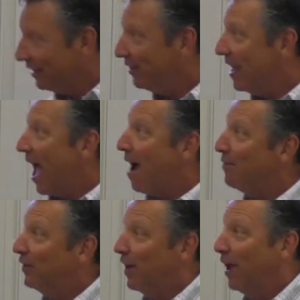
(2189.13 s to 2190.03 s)
it's the
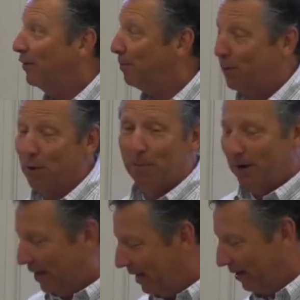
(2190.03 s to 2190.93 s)
average age of
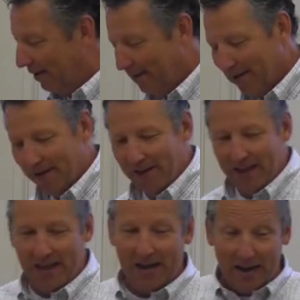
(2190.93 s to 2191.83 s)
puberty
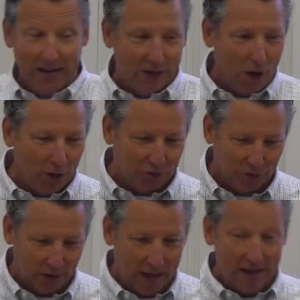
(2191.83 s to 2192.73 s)
in any
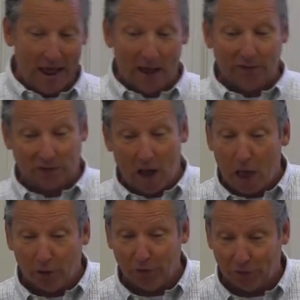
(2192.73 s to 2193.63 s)
culture. And now
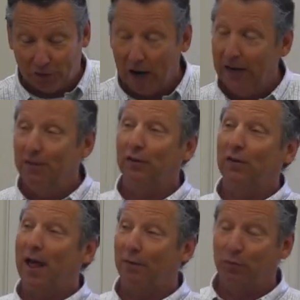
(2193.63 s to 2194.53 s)
scholars are studying this
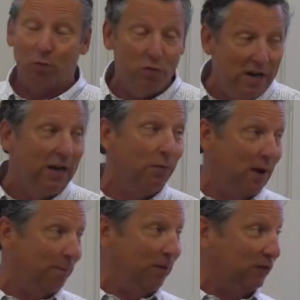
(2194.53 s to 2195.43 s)
and have really
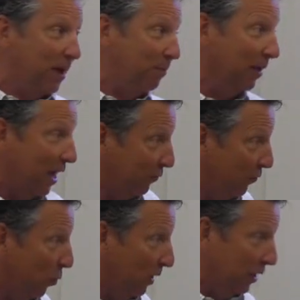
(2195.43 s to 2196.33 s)
ramped this up the last
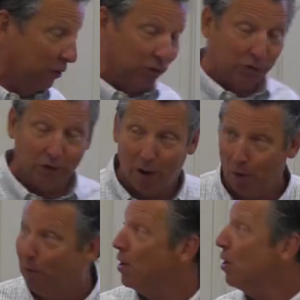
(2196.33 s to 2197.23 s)
40 years or so.